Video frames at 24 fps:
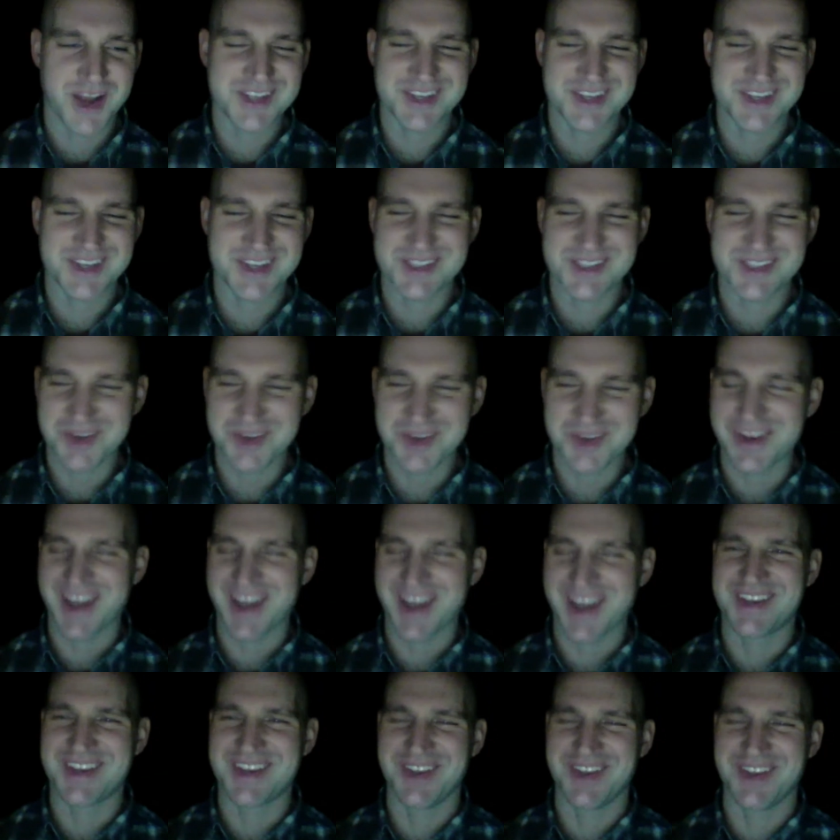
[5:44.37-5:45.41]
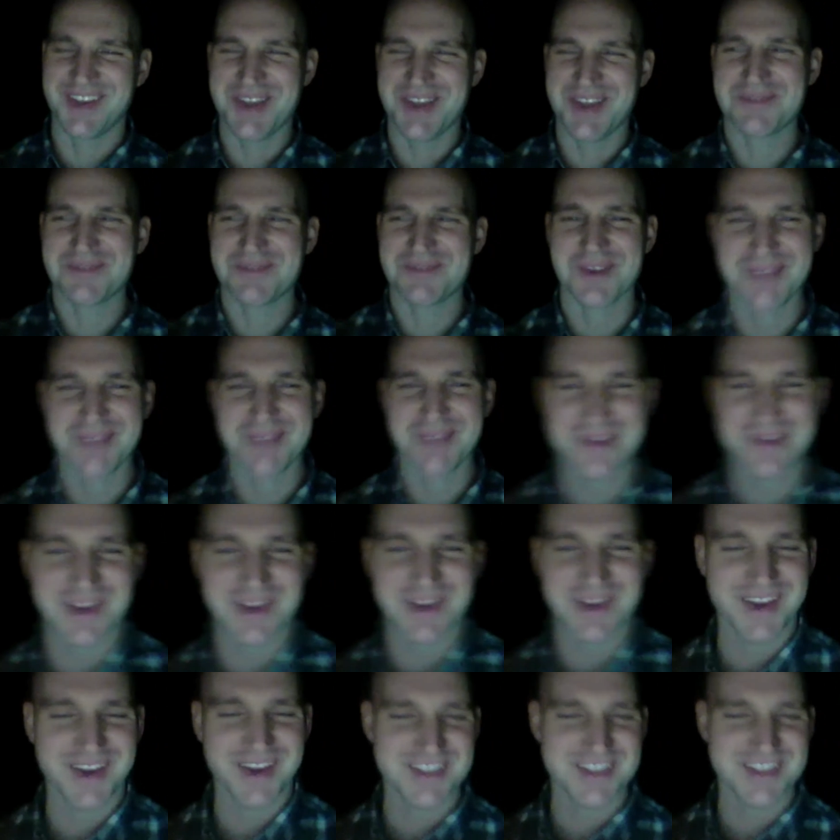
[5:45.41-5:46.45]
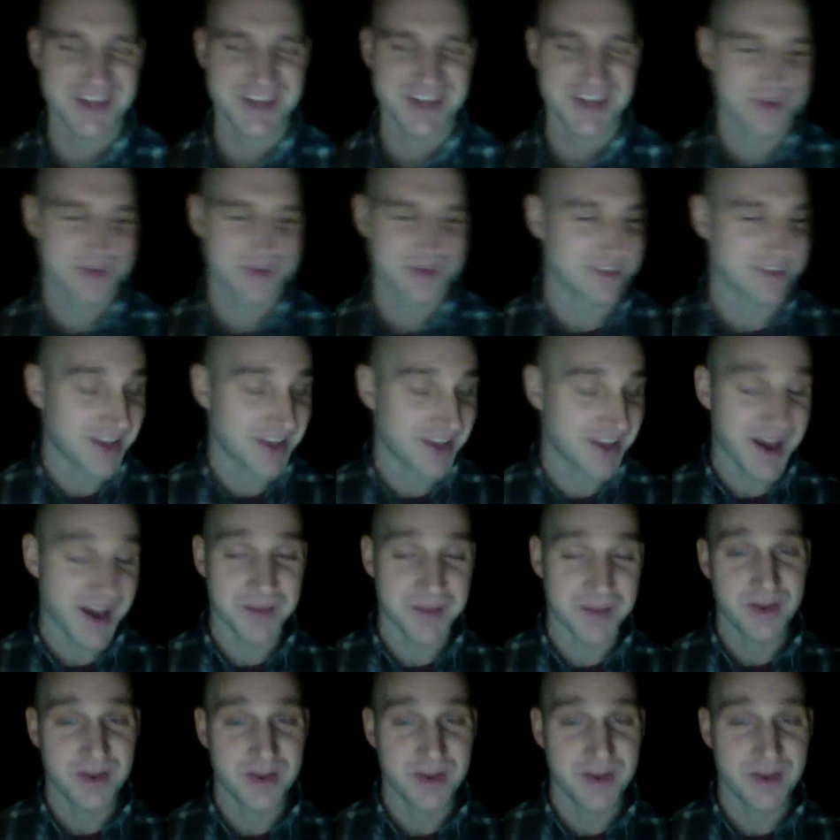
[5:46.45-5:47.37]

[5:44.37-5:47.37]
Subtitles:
story, actually, for me, because, at the time,